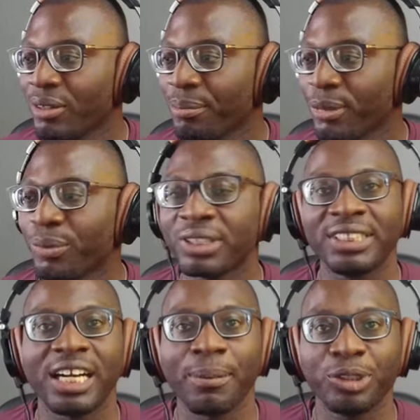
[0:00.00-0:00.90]
But with the
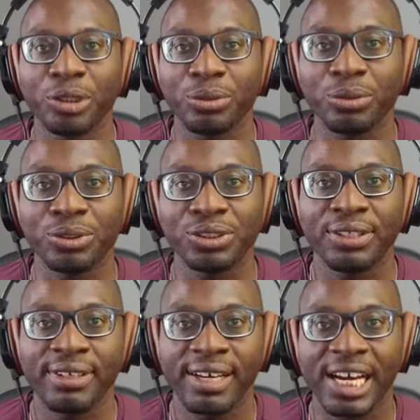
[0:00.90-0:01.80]
dynamic shortcodes,
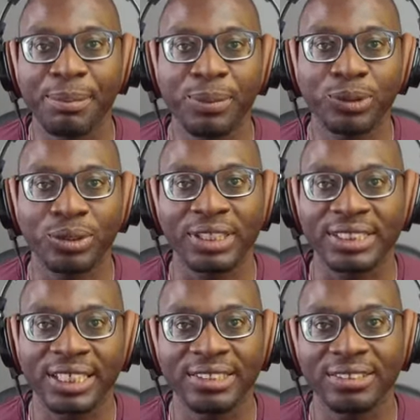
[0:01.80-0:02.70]
I'm able to
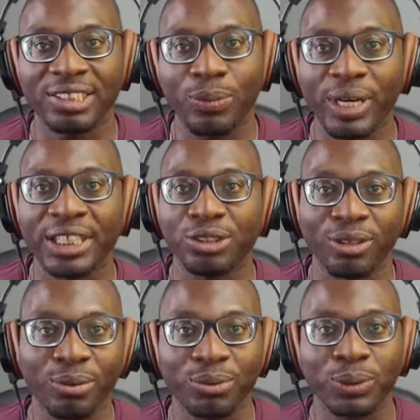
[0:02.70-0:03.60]
understand the way the
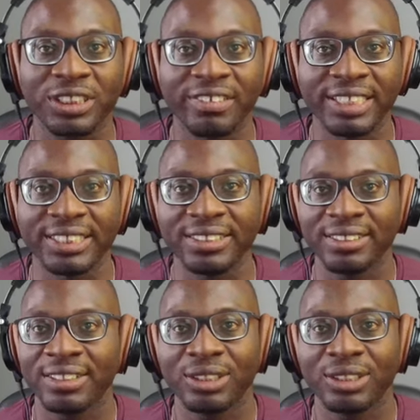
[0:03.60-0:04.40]
shortcodes was created.